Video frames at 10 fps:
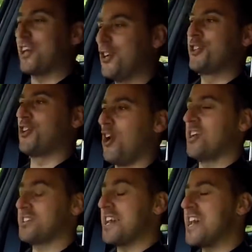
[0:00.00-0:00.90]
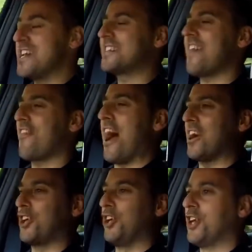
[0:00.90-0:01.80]
good, guys. It is
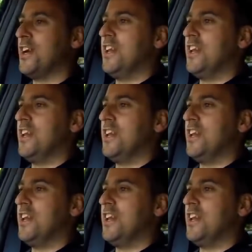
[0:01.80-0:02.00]
that good.